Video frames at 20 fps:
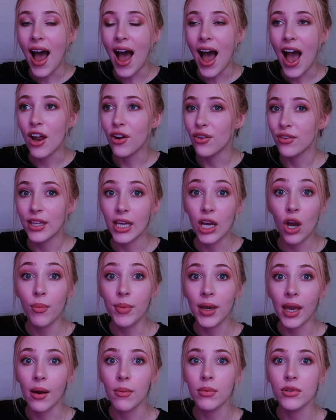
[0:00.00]
I don't think I'll
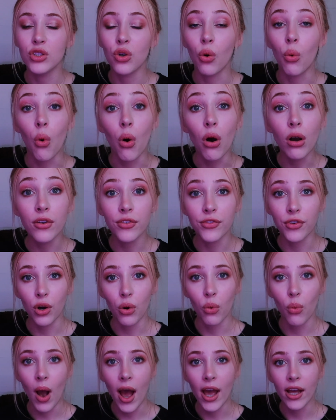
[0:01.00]
be able to walk for
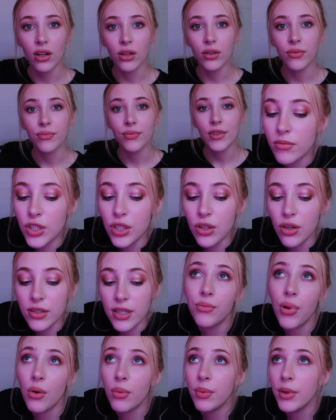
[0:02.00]
a while. And she goes,
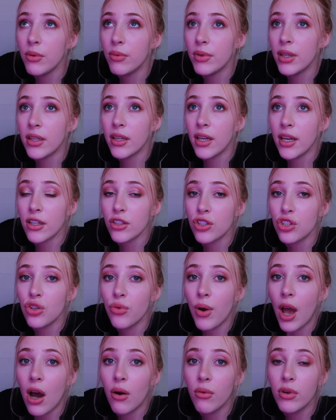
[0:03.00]
probably within the next
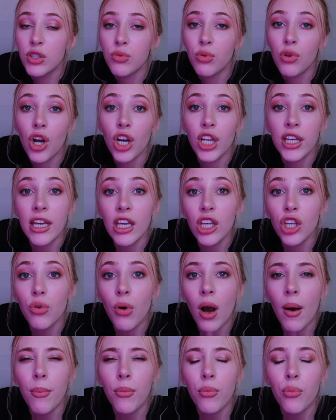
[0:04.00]
2 hours, we're gonna get you
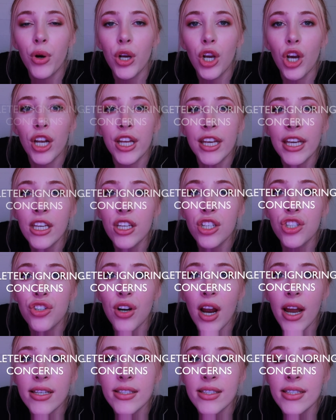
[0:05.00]
up, we're gonna get you
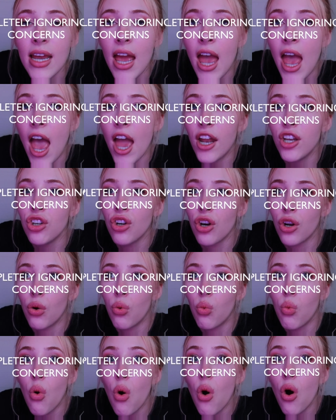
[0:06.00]
dressed, and you're gonna
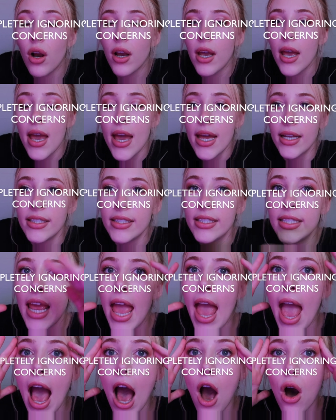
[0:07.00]
walk
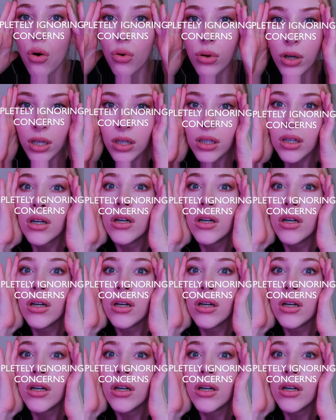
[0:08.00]
down.